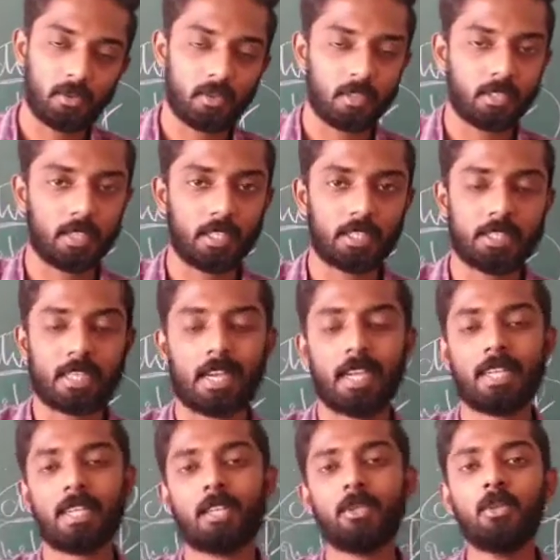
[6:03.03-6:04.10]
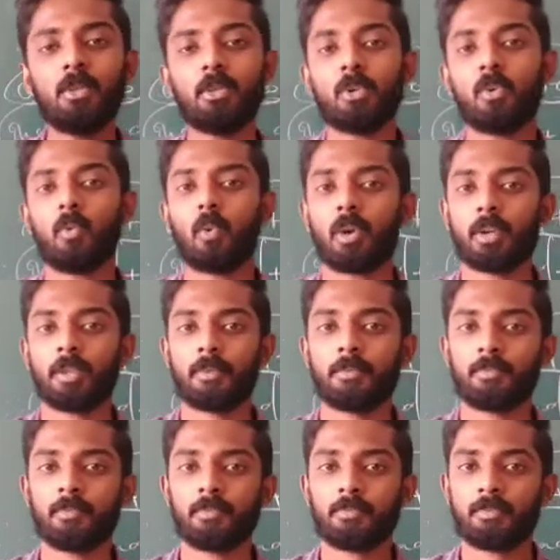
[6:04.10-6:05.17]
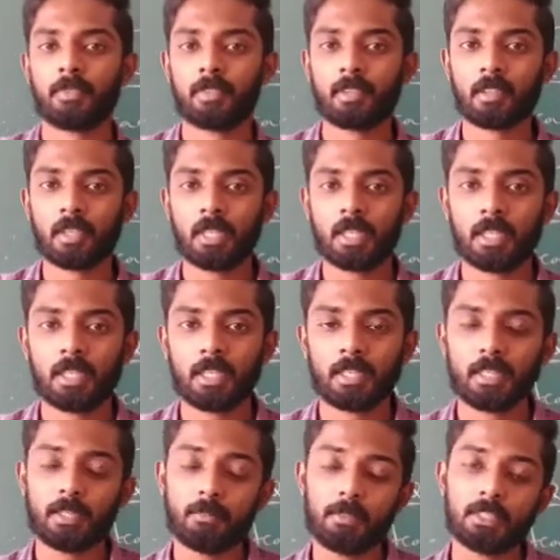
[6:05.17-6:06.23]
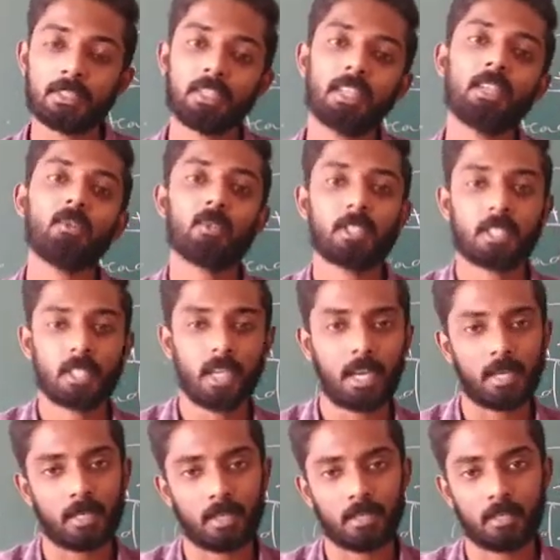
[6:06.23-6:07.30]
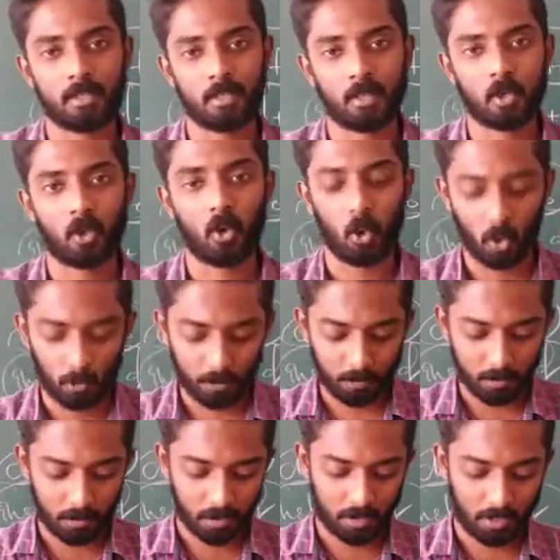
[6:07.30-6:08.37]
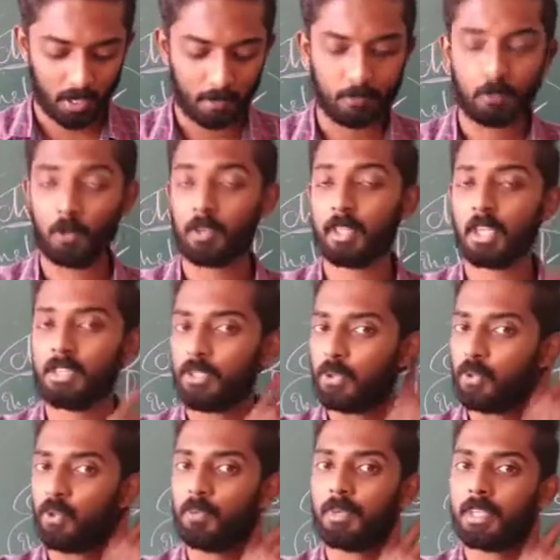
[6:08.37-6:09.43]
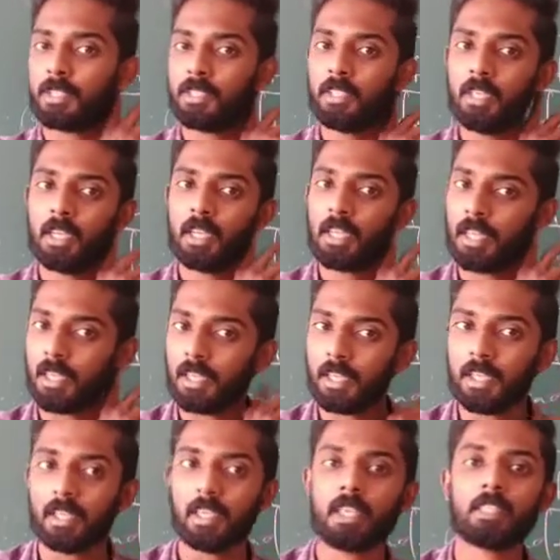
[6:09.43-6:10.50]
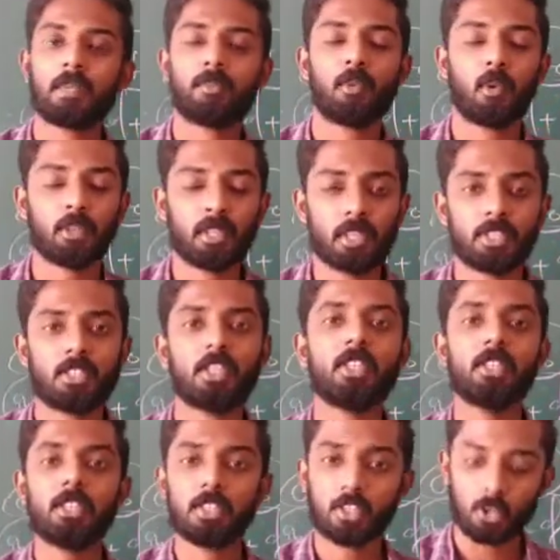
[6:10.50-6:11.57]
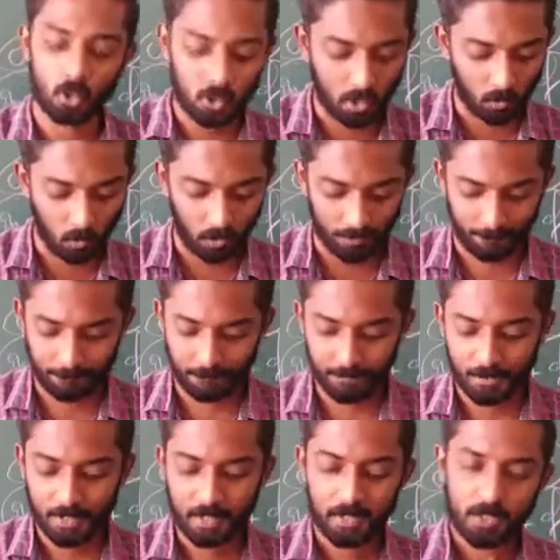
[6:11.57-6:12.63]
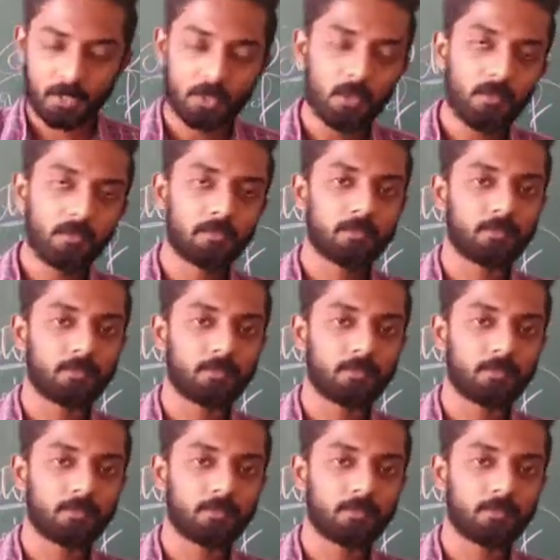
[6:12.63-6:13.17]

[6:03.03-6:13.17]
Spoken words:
or it is related to what? The mistake which he had done. Hope apologize to means he is apologizing to someone. So